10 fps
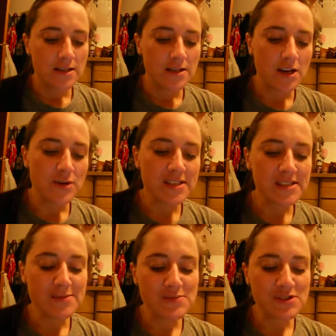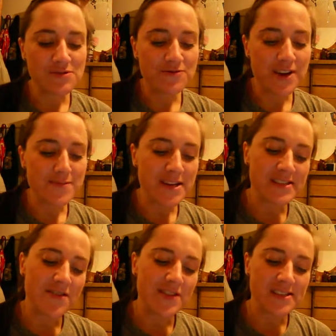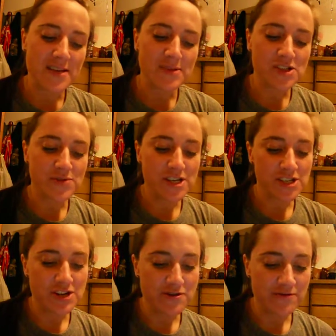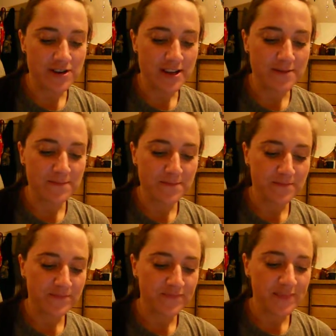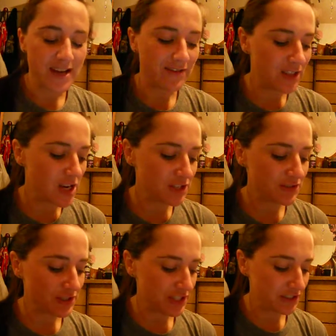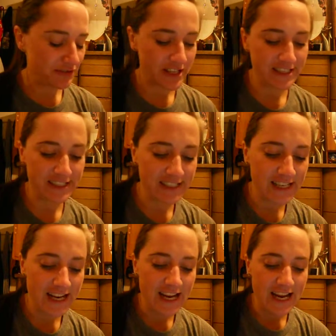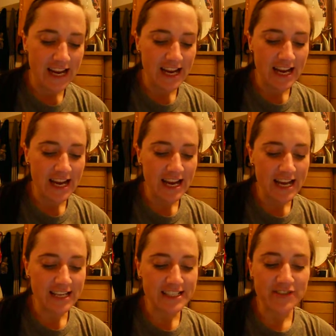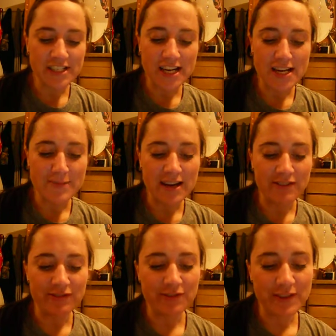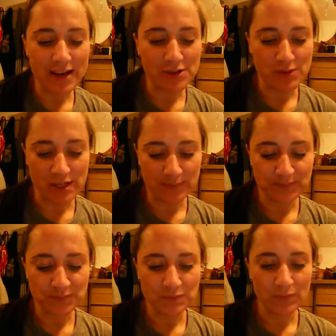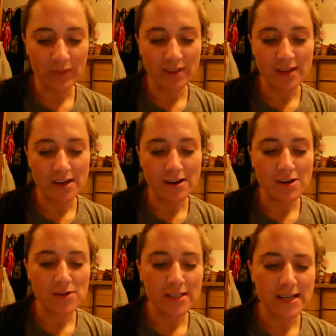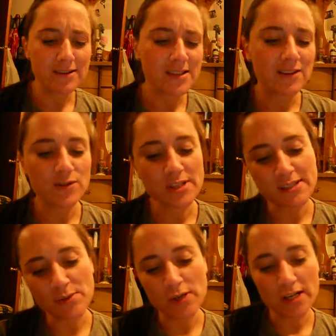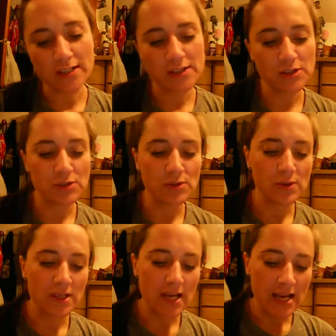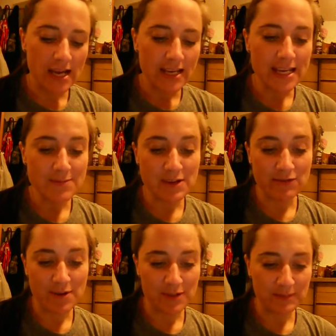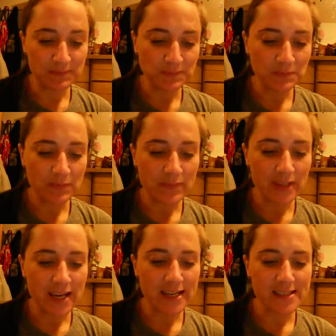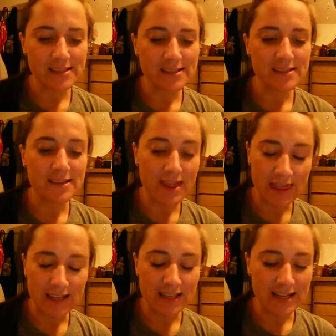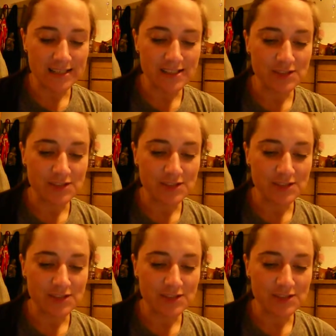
always seem to find myself in the same situation over again. I've longed for a good friend, and every time I've found one, there are always outside forces at work to keep me from them, I guess nothing lasts